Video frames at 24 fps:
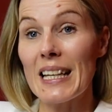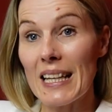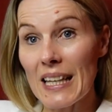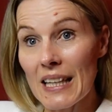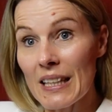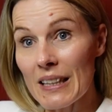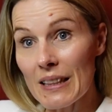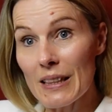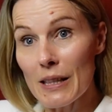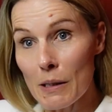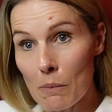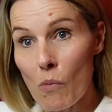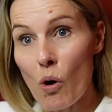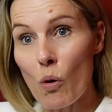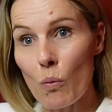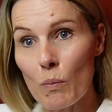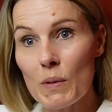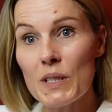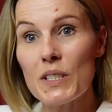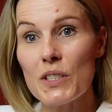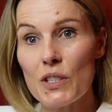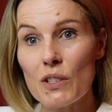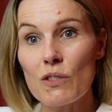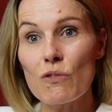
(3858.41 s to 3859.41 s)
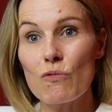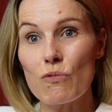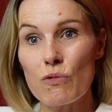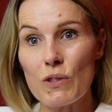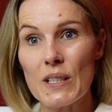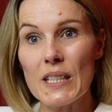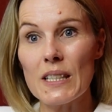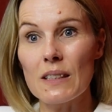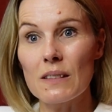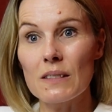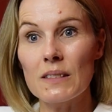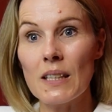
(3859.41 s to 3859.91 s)
in the moment in
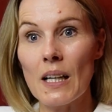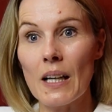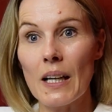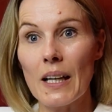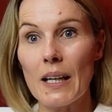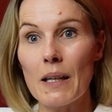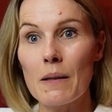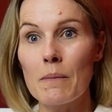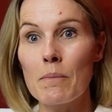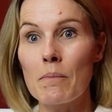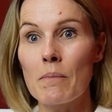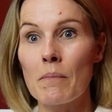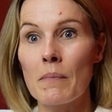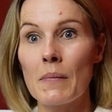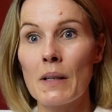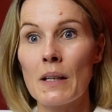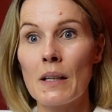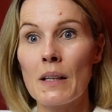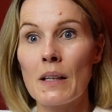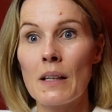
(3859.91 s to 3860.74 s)
real time.